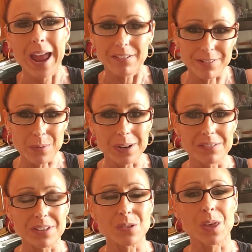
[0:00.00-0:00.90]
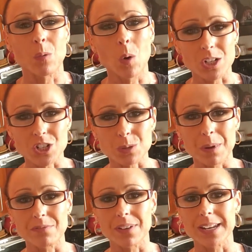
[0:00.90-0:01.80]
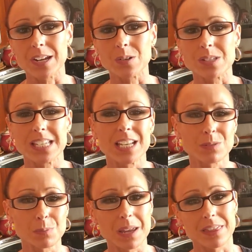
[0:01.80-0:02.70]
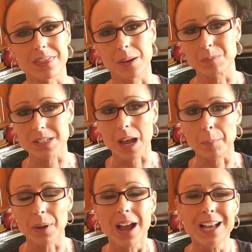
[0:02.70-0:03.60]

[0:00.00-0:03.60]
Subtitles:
Every one of you that watches my videos, gives me a thumbs up,